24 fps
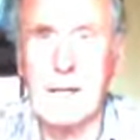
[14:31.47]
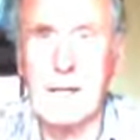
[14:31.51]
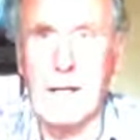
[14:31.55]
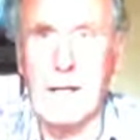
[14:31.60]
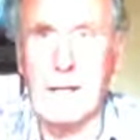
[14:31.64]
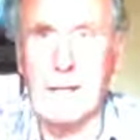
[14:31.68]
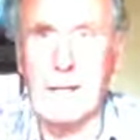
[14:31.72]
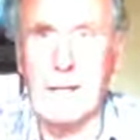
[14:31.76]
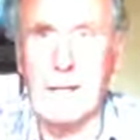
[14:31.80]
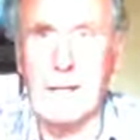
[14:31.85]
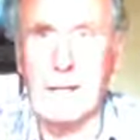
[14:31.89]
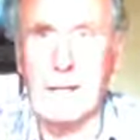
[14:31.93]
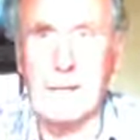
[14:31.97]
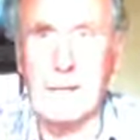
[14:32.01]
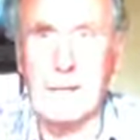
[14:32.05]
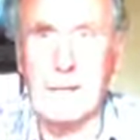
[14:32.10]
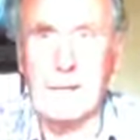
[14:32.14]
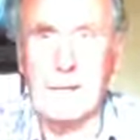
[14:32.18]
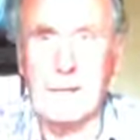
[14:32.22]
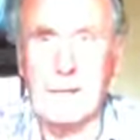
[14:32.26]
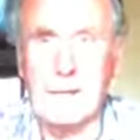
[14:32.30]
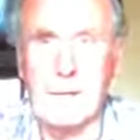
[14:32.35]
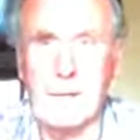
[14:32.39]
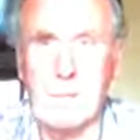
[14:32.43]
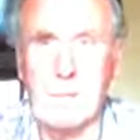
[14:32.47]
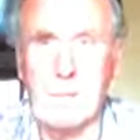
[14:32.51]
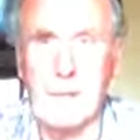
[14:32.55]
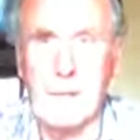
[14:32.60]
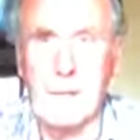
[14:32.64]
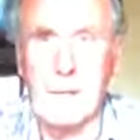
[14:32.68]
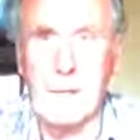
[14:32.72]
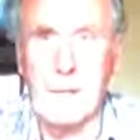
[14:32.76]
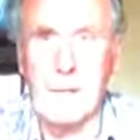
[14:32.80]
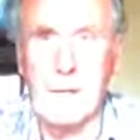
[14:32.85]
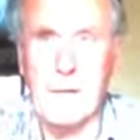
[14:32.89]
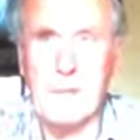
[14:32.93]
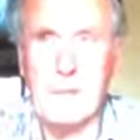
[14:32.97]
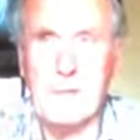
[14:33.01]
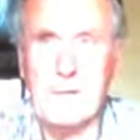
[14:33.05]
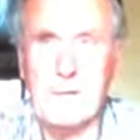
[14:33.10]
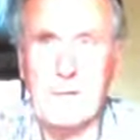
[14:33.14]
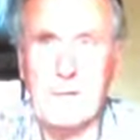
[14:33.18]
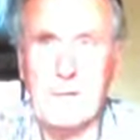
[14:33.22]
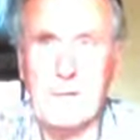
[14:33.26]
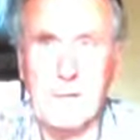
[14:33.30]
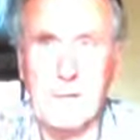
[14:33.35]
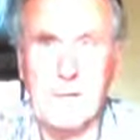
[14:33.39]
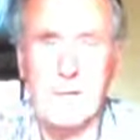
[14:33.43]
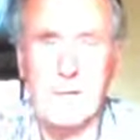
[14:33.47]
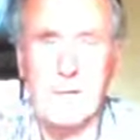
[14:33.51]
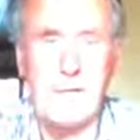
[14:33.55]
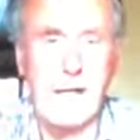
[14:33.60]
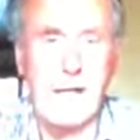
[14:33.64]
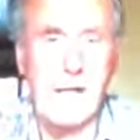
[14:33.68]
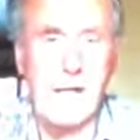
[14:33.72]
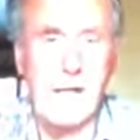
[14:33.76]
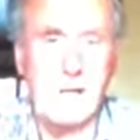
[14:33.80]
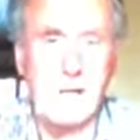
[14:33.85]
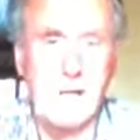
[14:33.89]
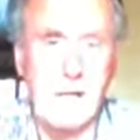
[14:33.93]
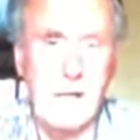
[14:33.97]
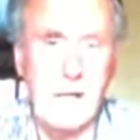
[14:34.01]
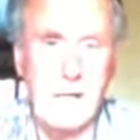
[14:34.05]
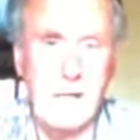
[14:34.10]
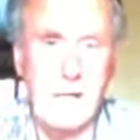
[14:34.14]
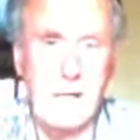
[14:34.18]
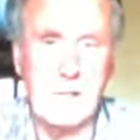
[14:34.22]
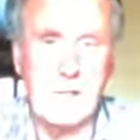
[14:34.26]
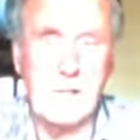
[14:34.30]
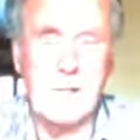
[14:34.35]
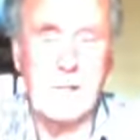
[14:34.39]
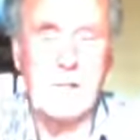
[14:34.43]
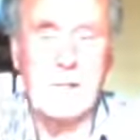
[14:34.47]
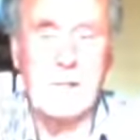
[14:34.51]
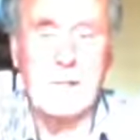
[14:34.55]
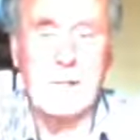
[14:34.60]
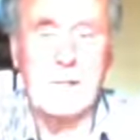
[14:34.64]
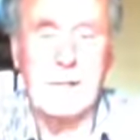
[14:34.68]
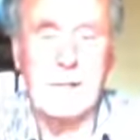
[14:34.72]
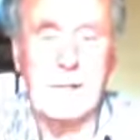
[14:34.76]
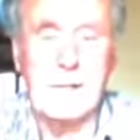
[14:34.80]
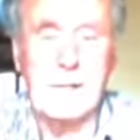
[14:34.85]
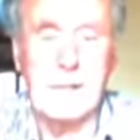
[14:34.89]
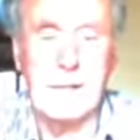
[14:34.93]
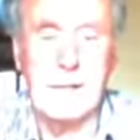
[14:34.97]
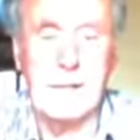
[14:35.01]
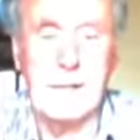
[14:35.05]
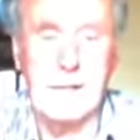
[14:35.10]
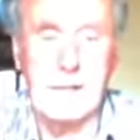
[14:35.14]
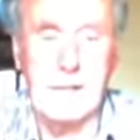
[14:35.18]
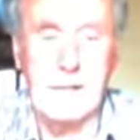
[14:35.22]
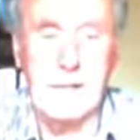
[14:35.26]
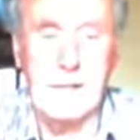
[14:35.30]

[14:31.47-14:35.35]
I ran that for about 6 or 7 years, and